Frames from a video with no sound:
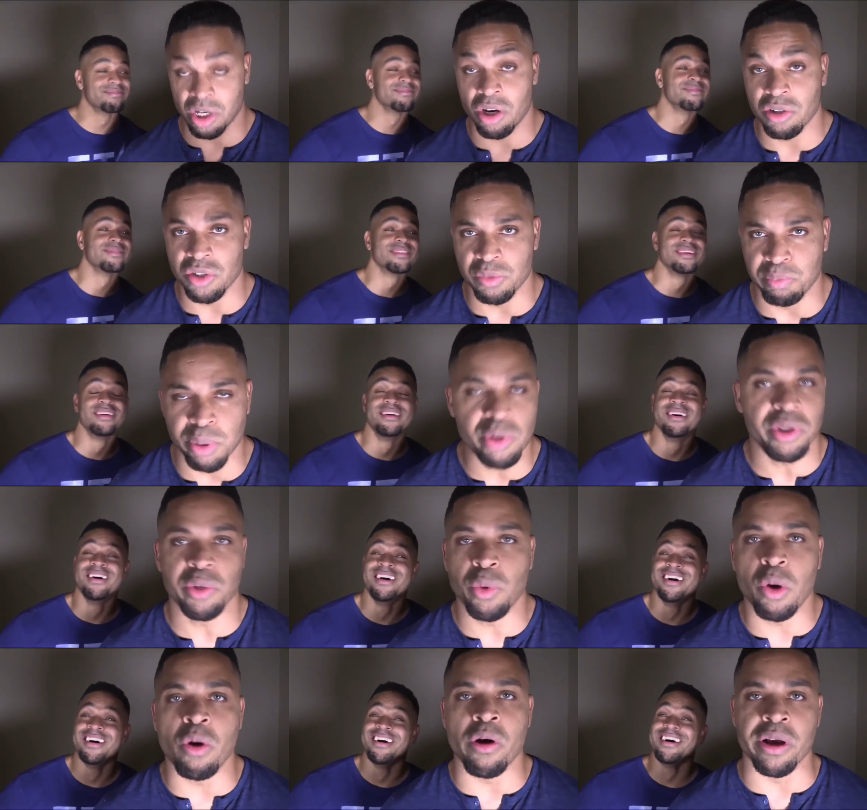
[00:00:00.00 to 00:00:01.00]
Speaker 1: call you Booty
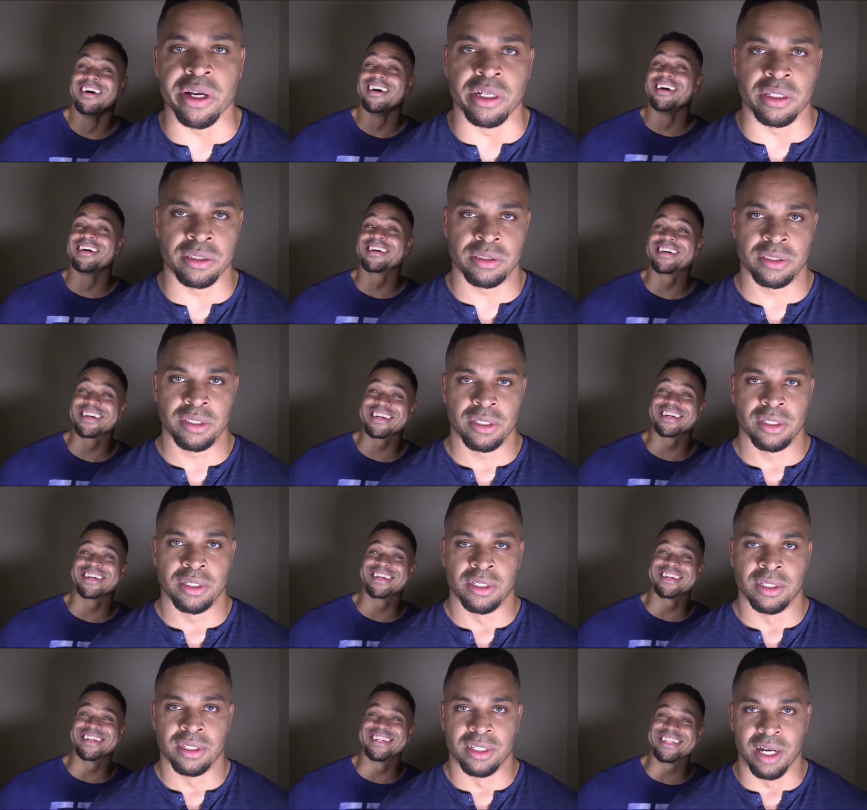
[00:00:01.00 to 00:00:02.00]
Warrior.
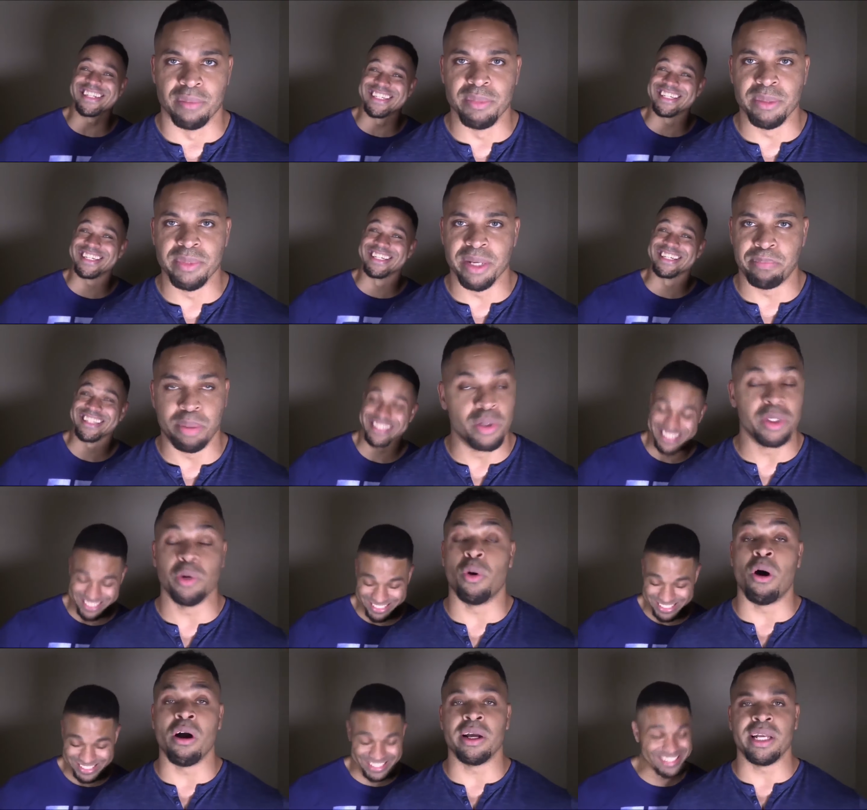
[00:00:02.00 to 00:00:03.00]
Y'all remember the Booty
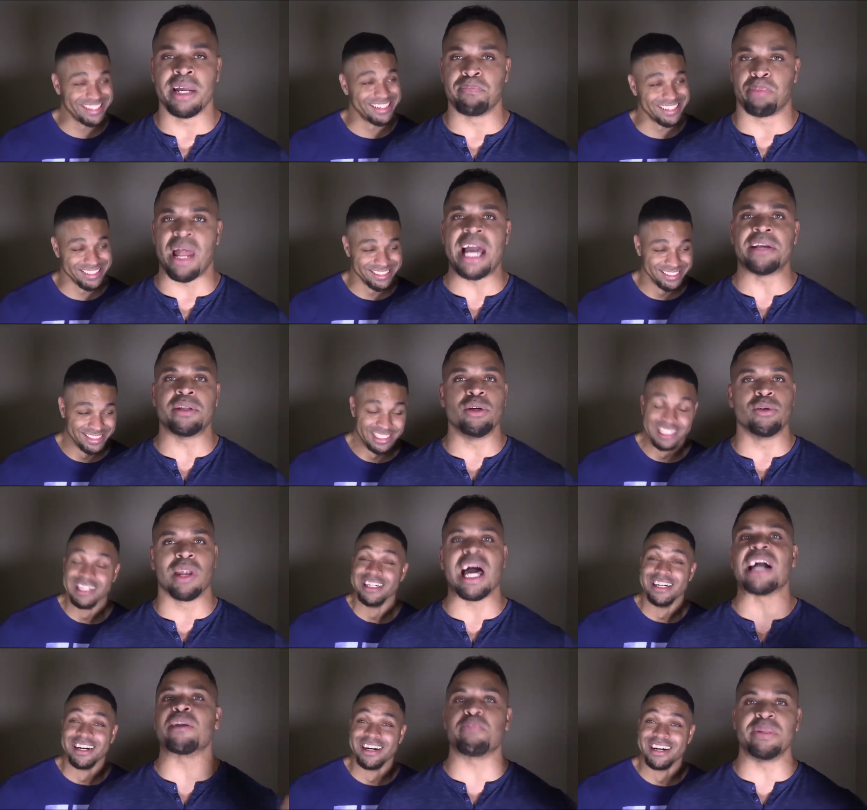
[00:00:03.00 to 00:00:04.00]
Warrior, that black dude
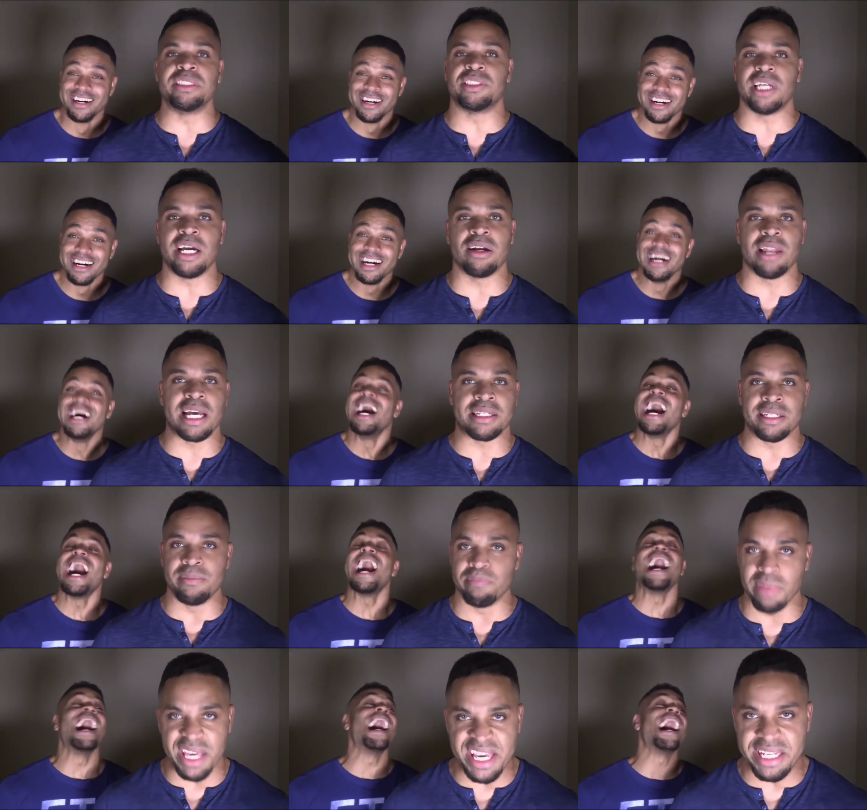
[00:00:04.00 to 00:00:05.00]
locked up in jail like
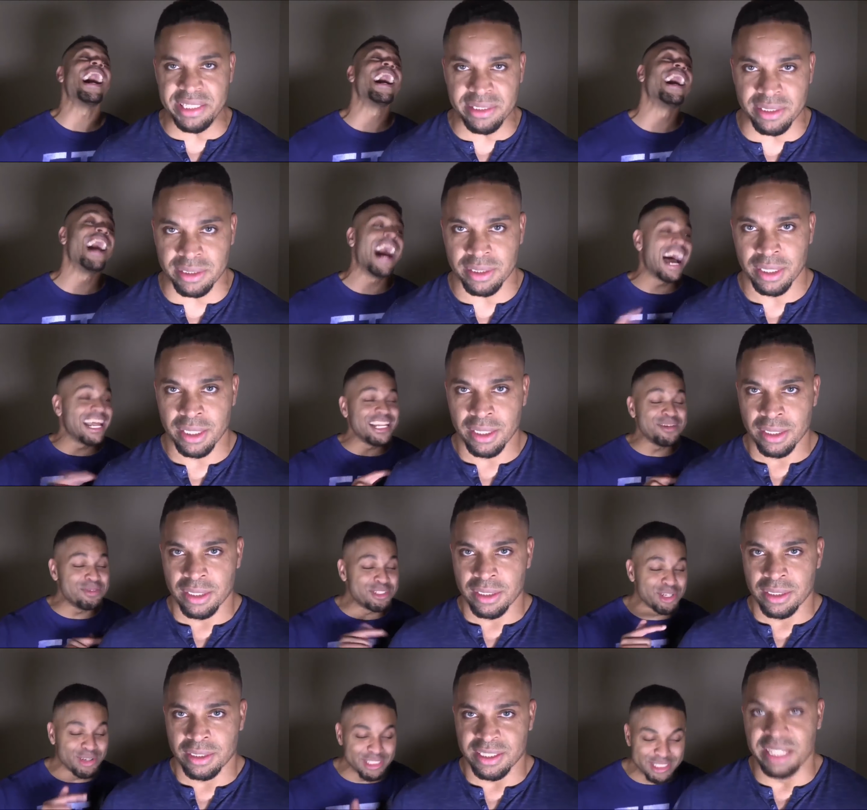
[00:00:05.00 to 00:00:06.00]
them men's? All right, let
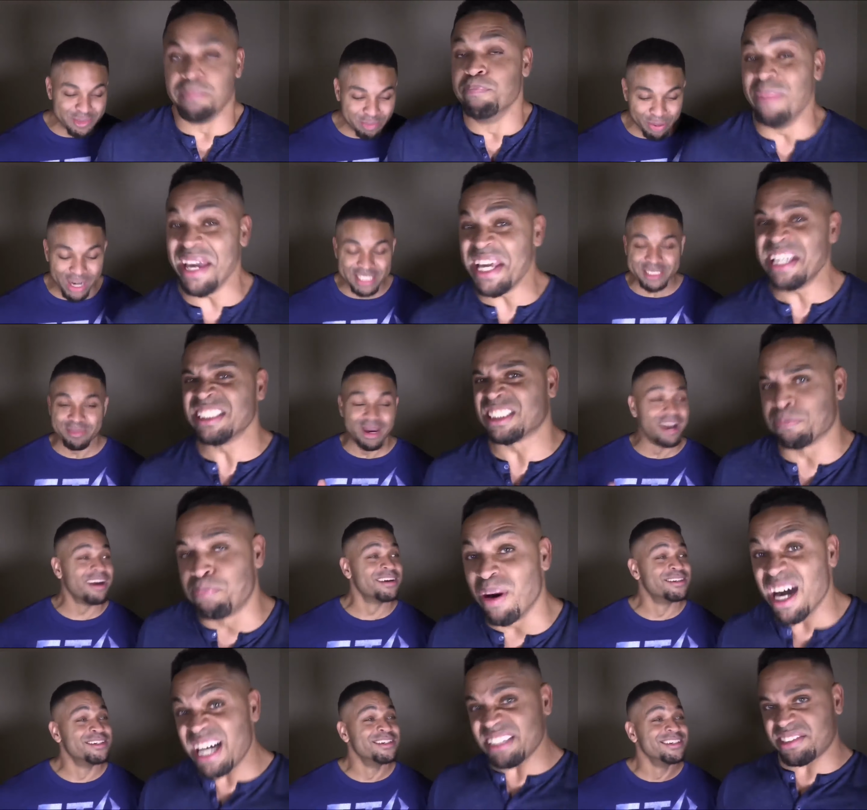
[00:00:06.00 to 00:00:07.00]
me do
Speaker 2: it. The men's man.
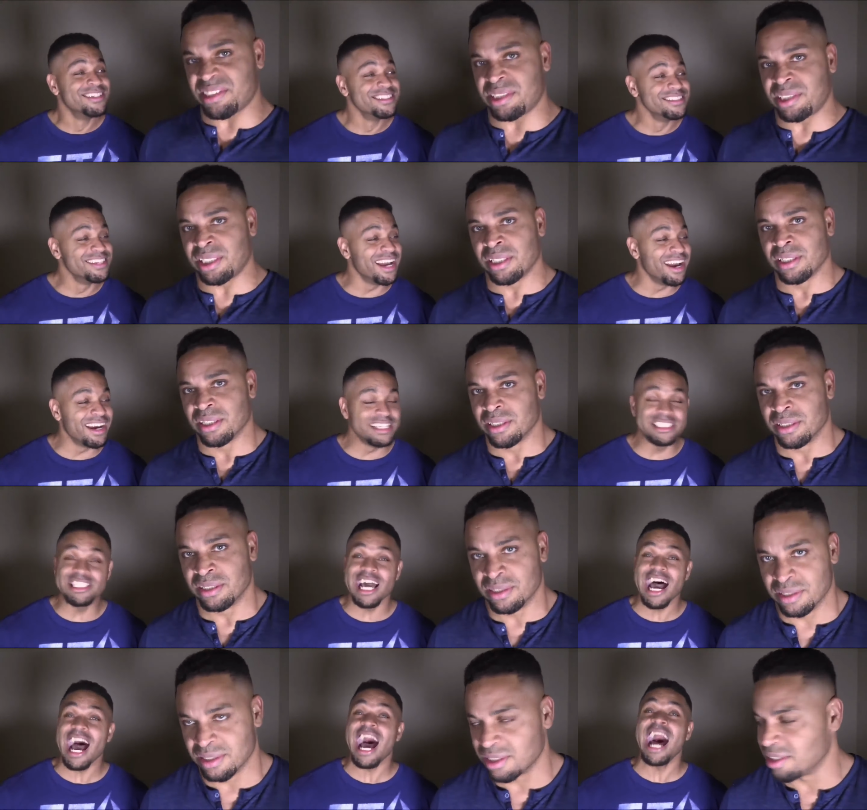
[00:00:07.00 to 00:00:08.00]
Butts? Yeah, it's
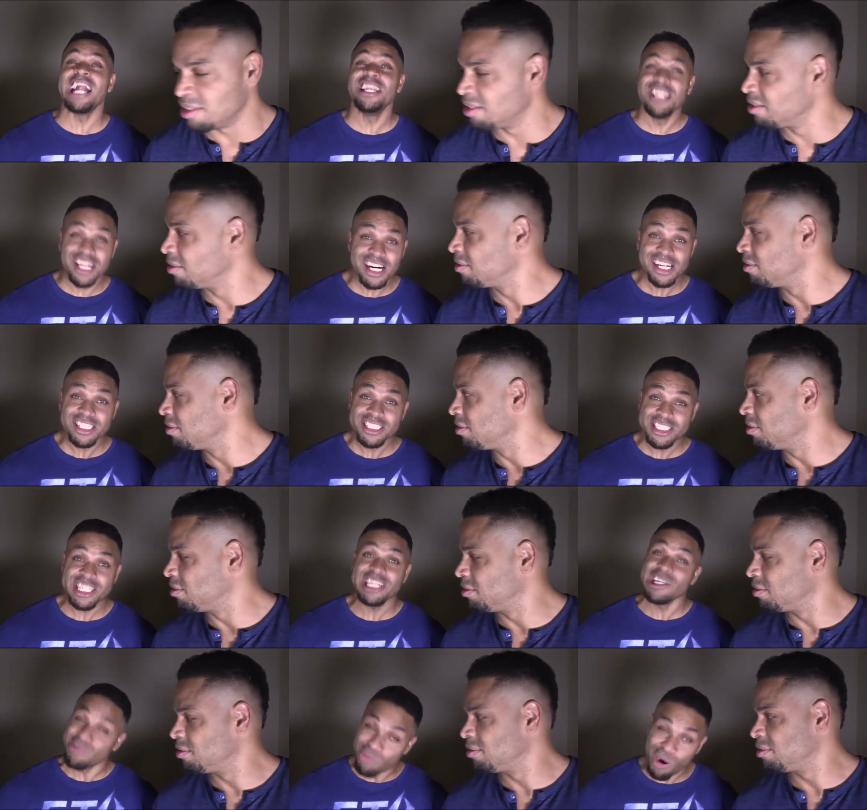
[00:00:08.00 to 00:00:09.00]
that I love
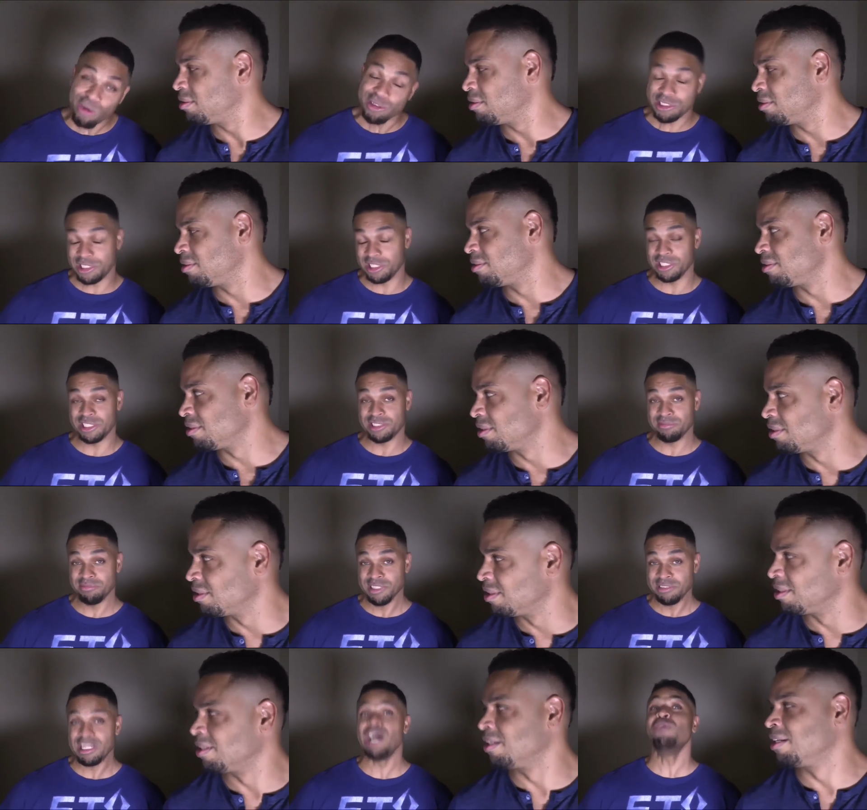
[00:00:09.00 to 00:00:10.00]
you and I want you.
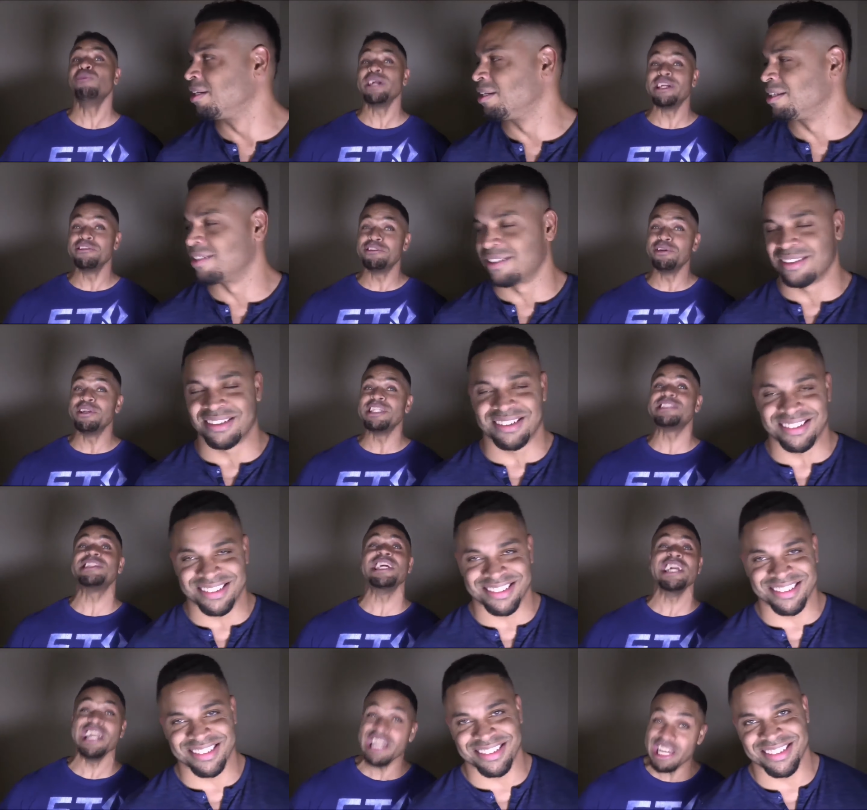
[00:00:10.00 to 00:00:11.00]
Now we can do this
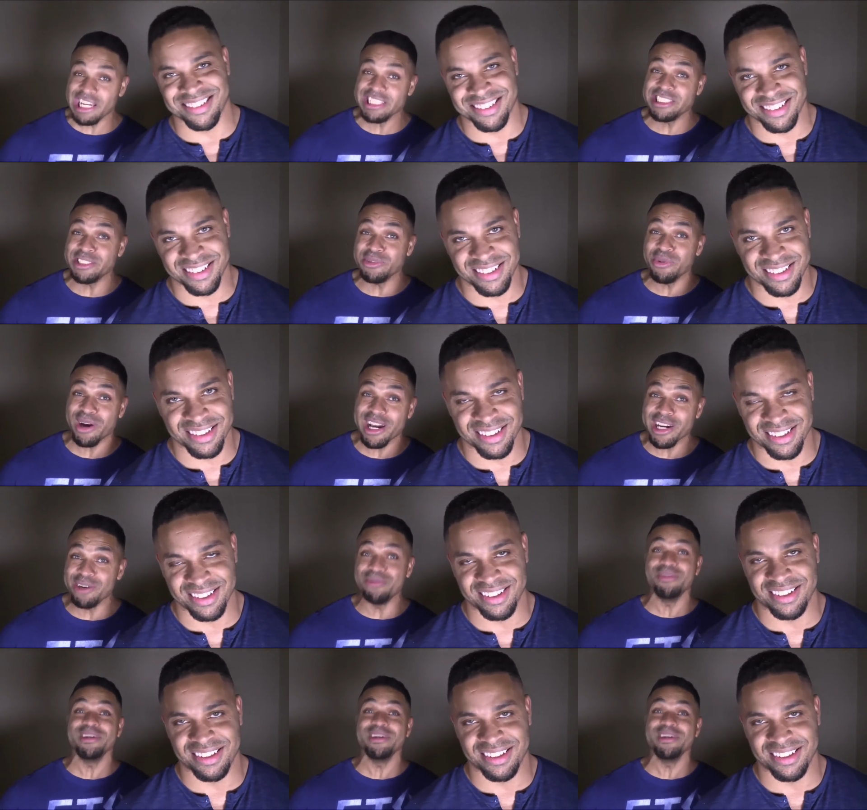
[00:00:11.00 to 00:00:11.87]
the easy way or